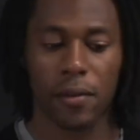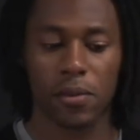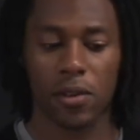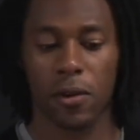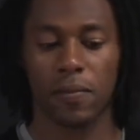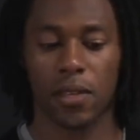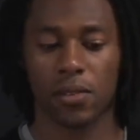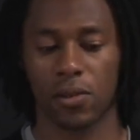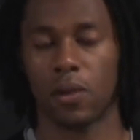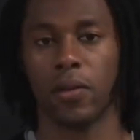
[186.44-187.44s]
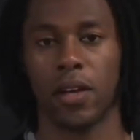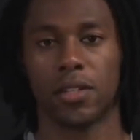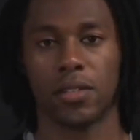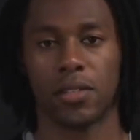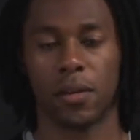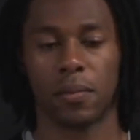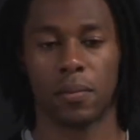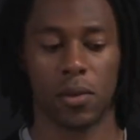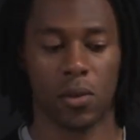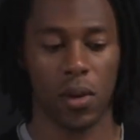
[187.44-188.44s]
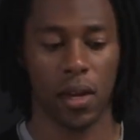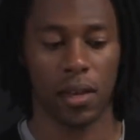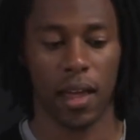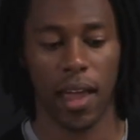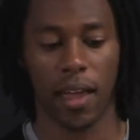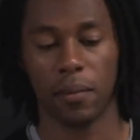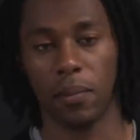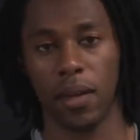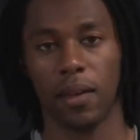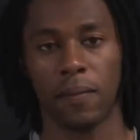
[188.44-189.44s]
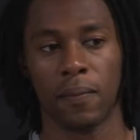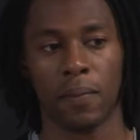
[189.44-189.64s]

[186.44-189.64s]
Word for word: observed this strong relationship between A and B,